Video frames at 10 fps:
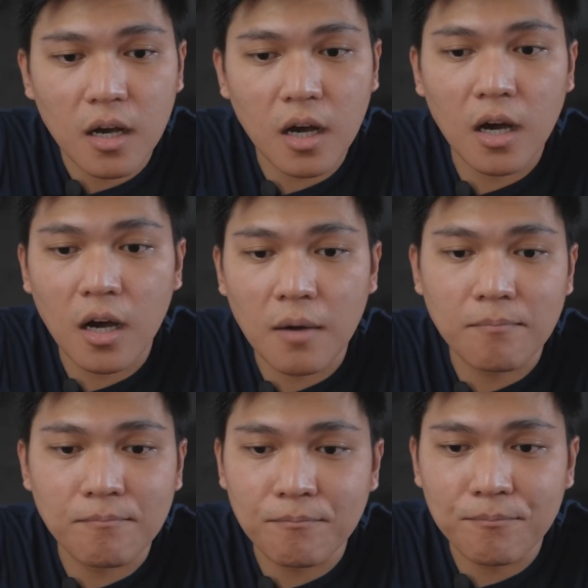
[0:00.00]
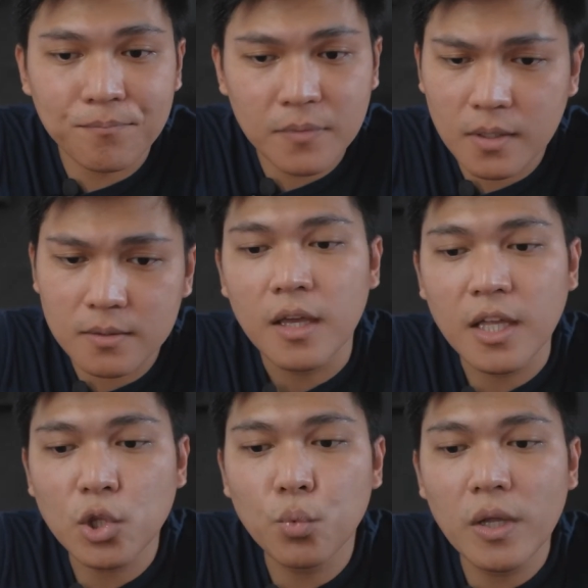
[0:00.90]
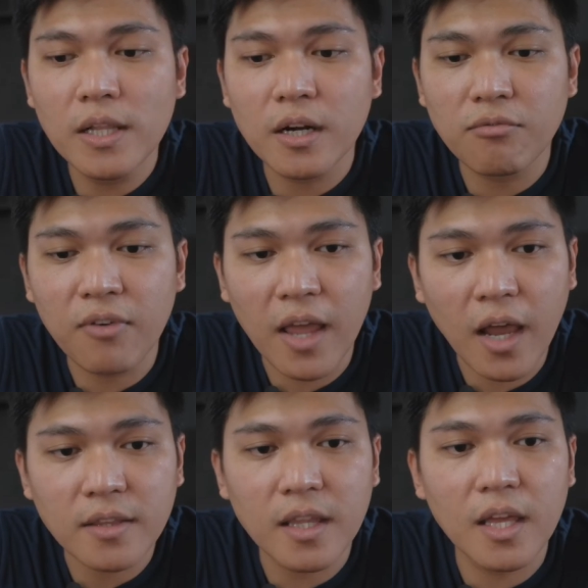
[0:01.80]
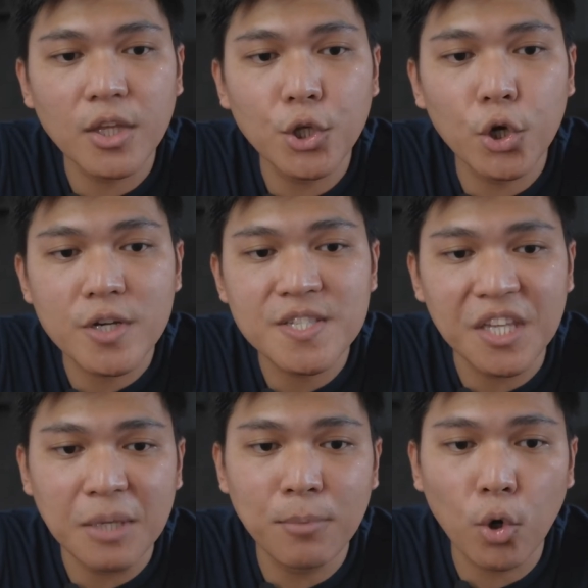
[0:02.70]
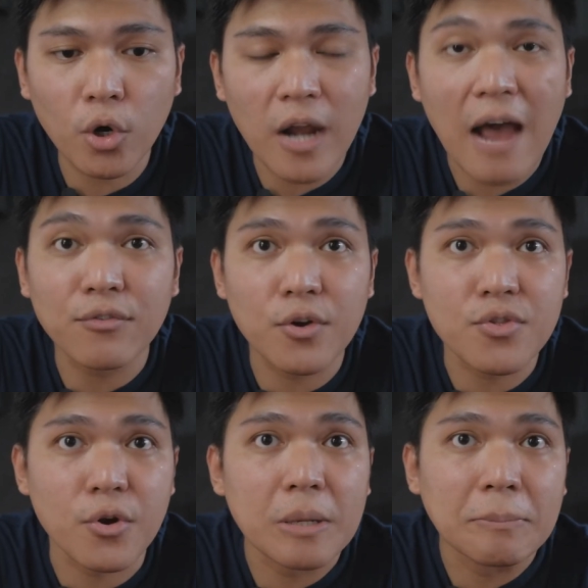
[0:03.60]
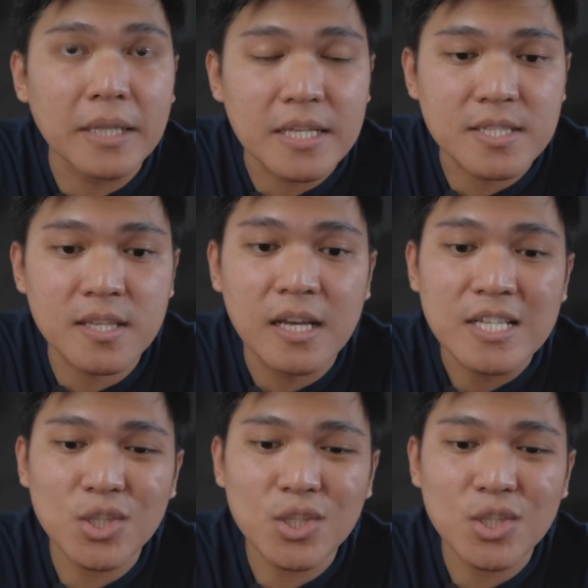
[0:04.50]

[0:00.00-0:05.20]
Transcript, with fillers: um, it will reflect in your CE broker after 30 minutes.